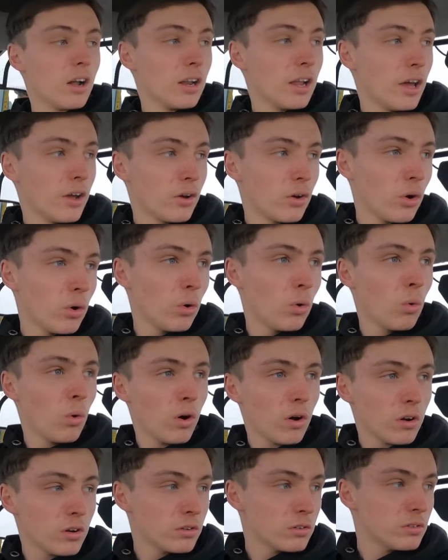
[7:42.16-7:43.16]
Our
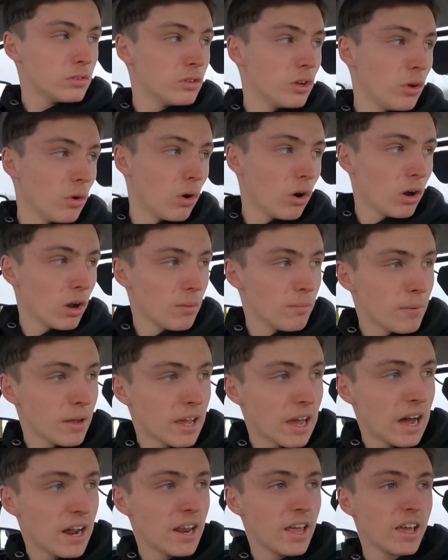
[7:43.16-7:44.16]
local New Holland
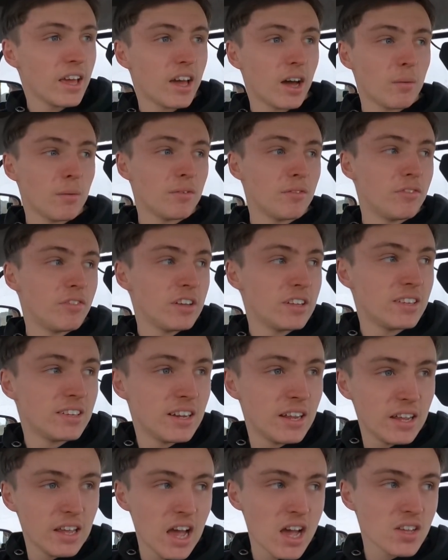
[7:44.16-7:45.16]
mechanic come and
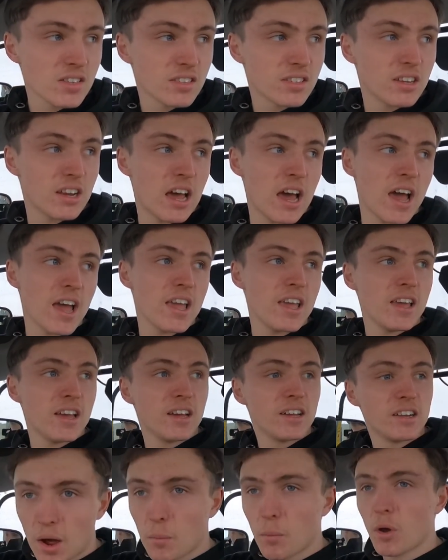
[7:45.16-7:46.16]
fitted it yesterday,
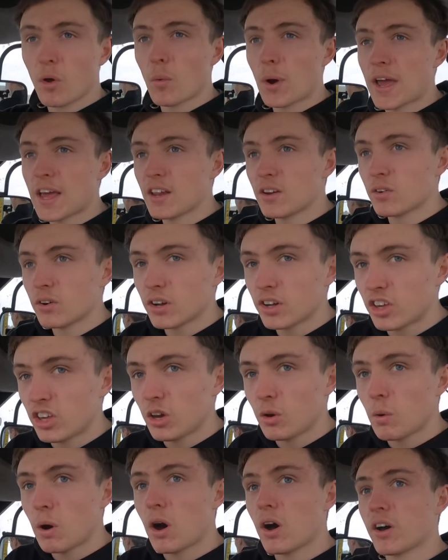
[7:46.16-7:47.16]
and we're waiting on a
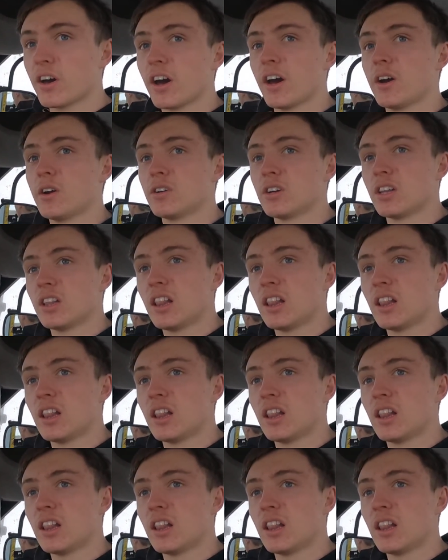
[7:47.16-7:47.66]
QR code.